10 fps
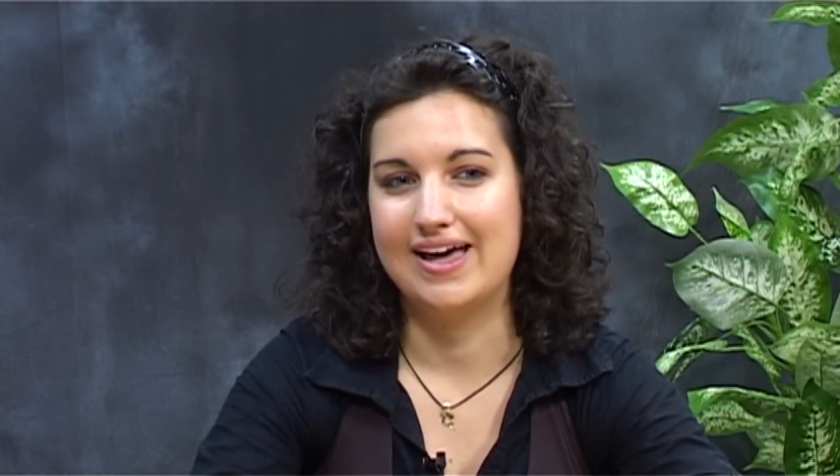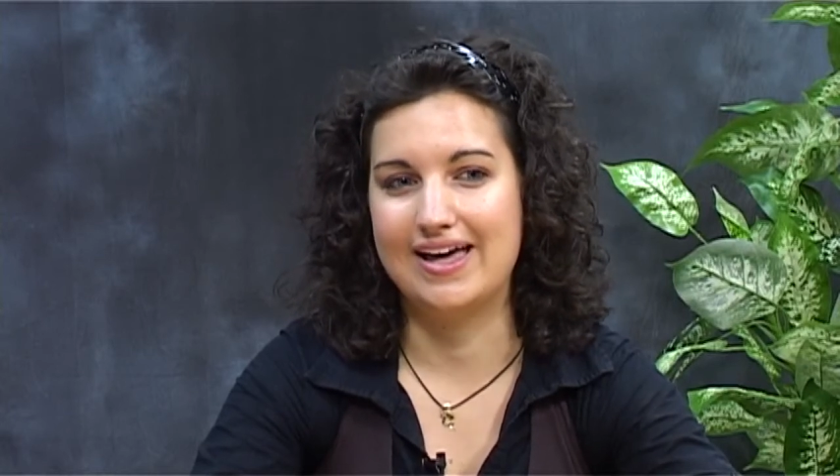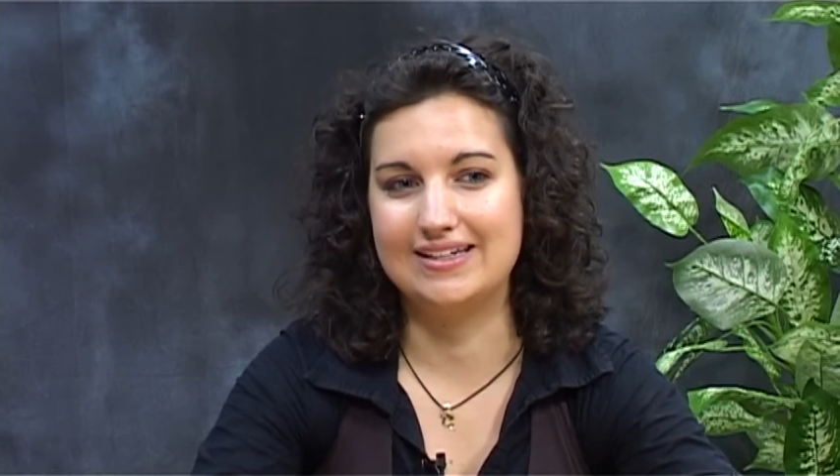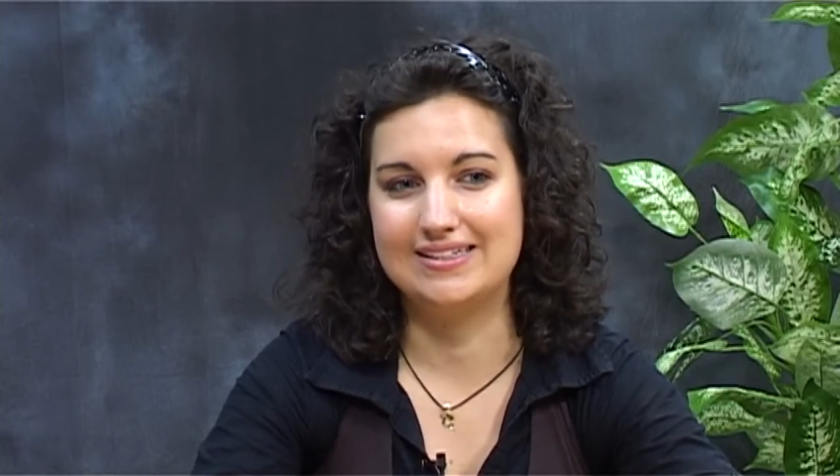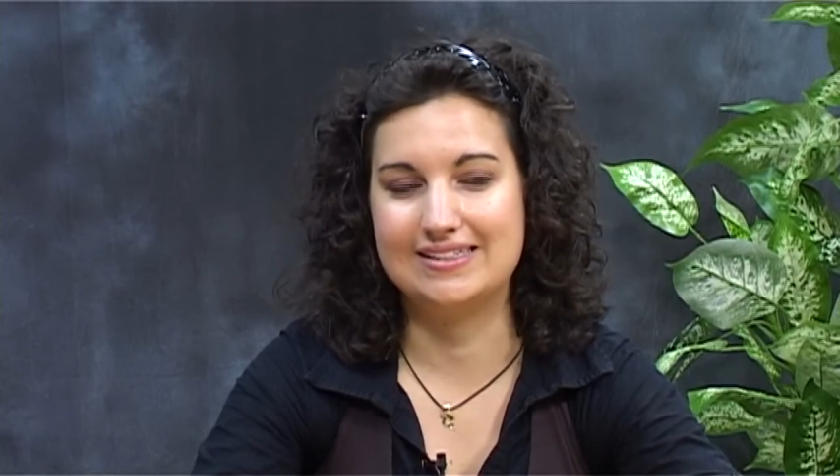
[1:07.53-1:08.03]

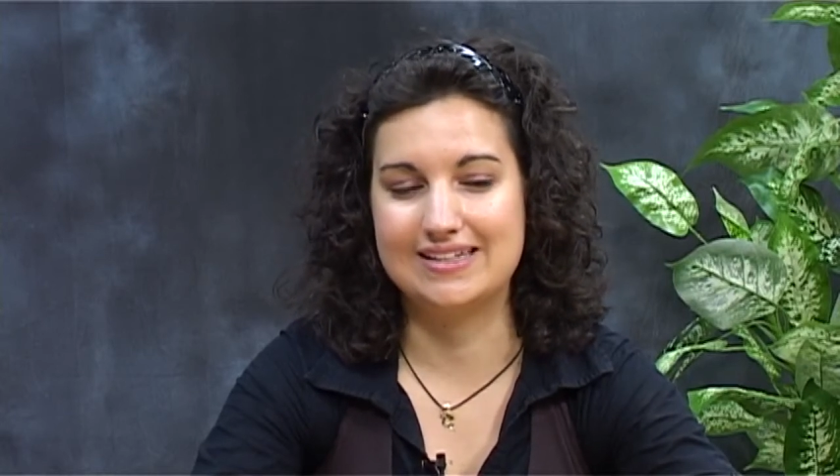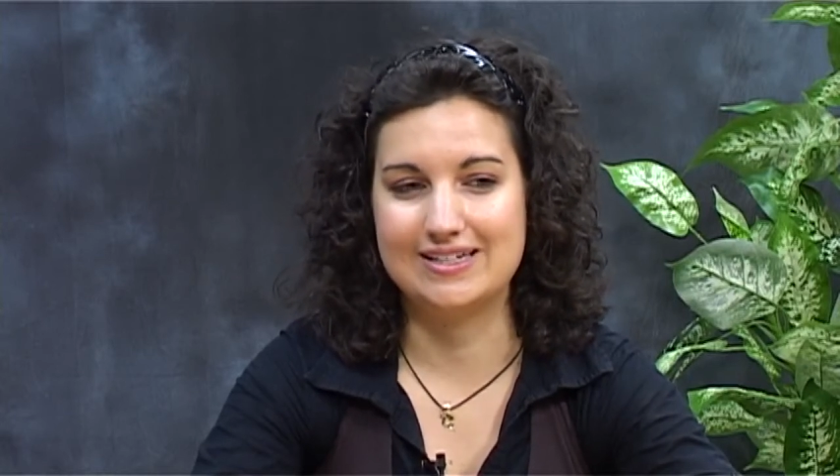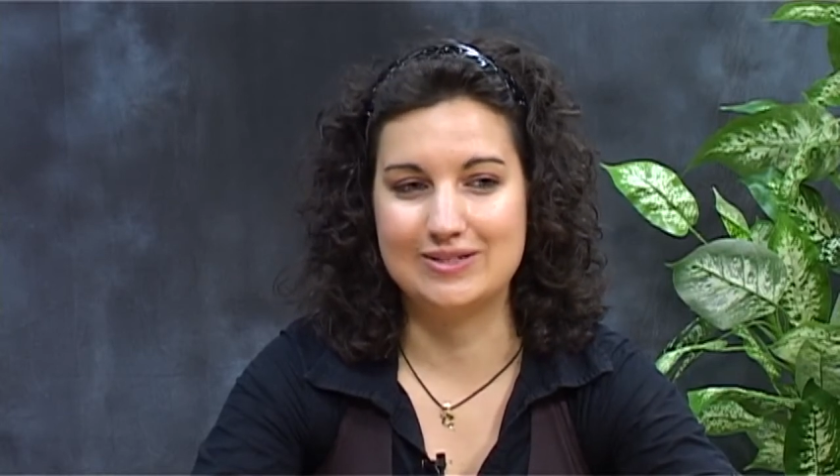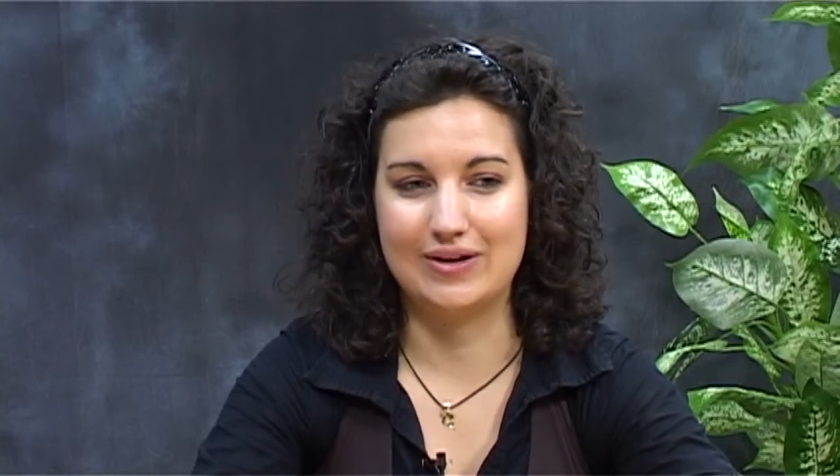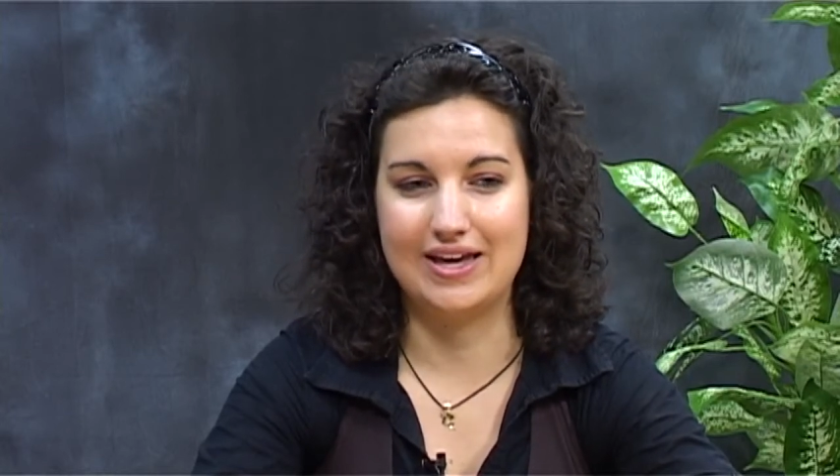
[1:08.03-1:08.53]
And he
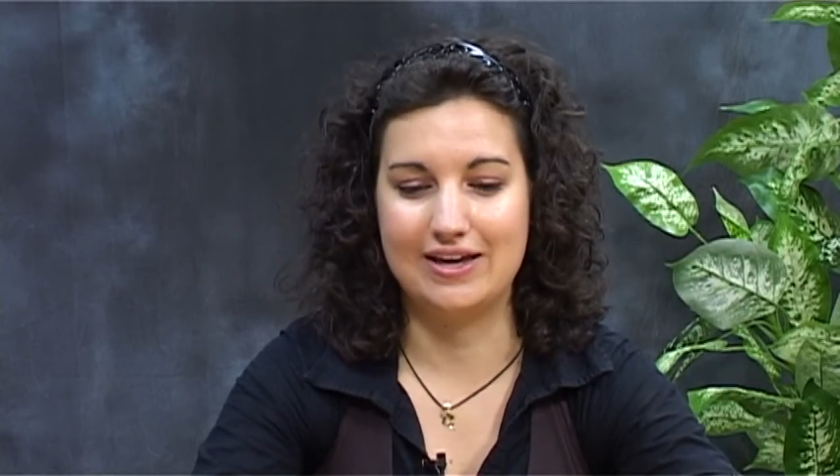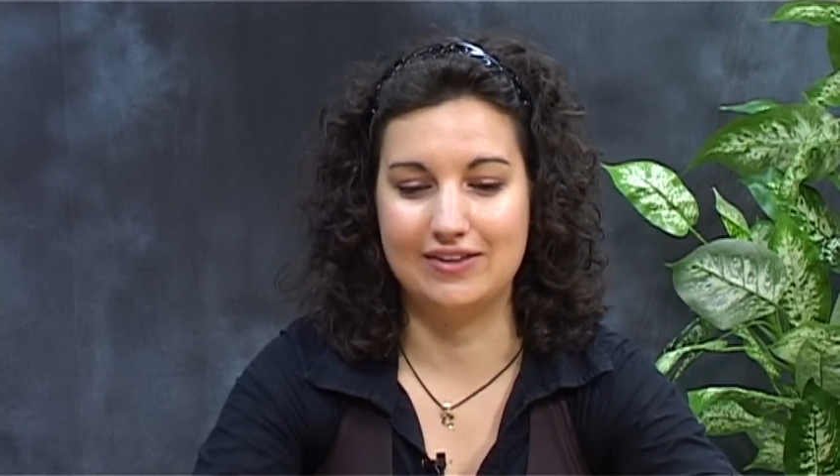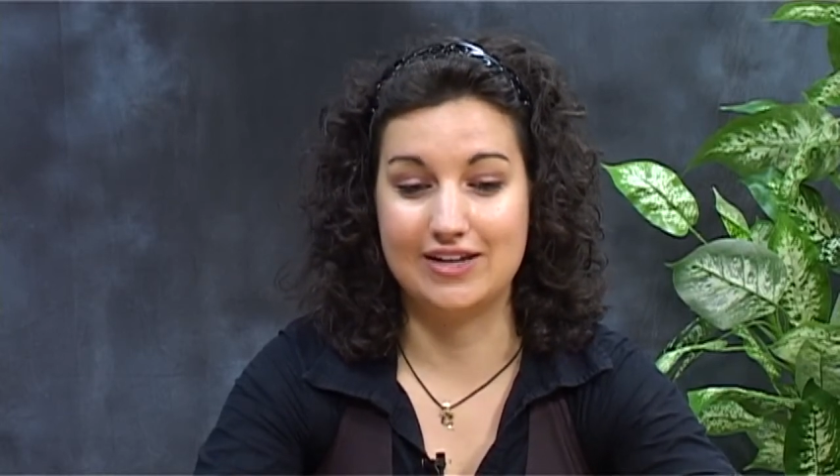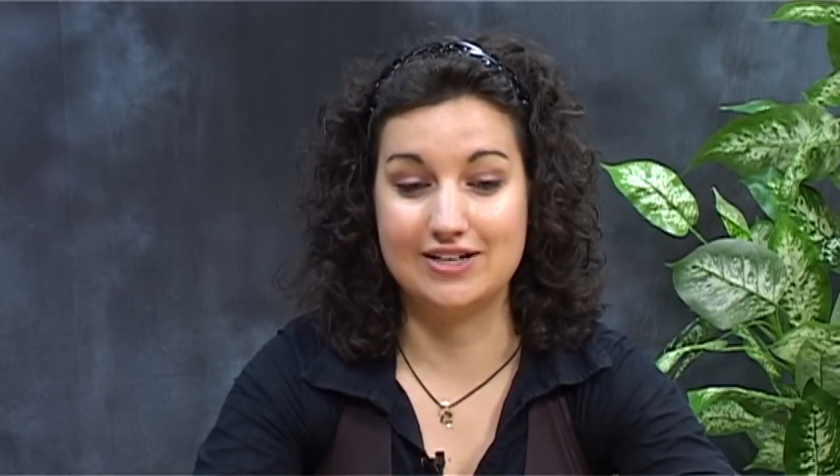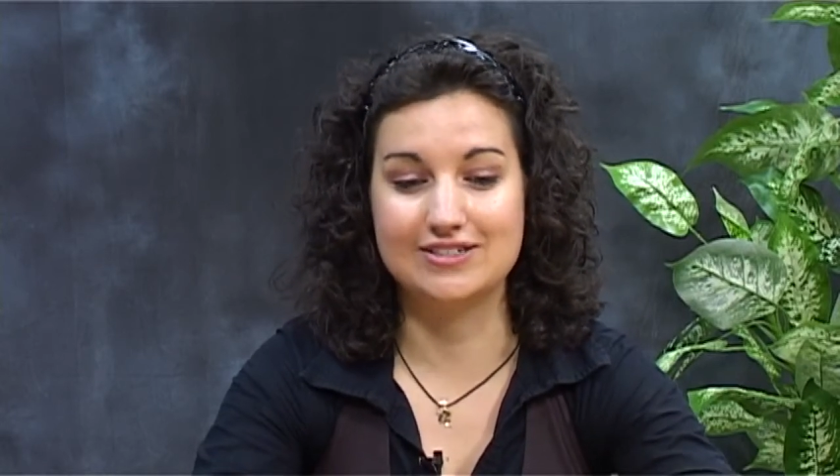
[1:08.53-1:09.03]
says, okay, there